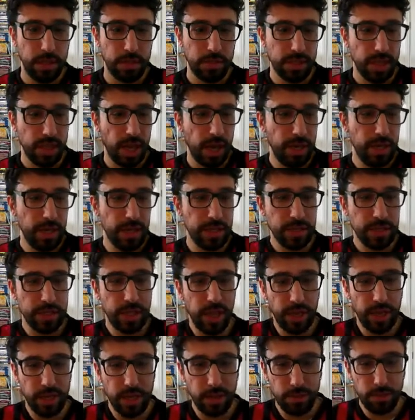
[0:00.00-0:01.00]
Sarri is
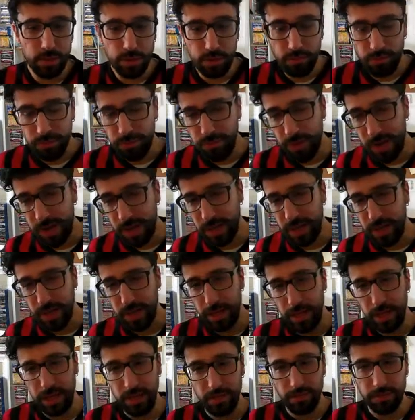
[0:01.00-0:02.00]
telling him to fucking
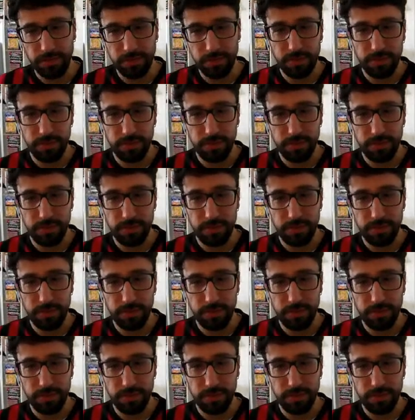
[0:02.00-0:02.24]
leave.